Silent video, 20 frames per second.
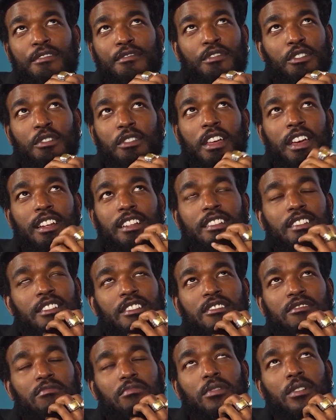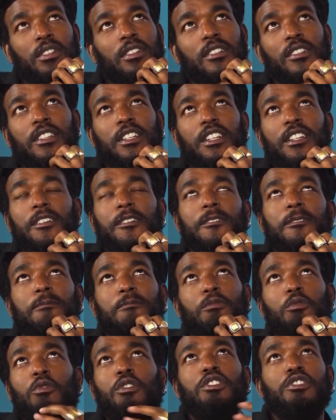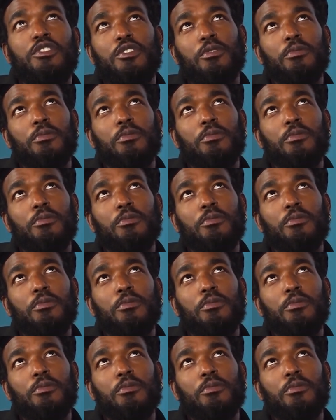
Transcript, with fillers: I feel that it, once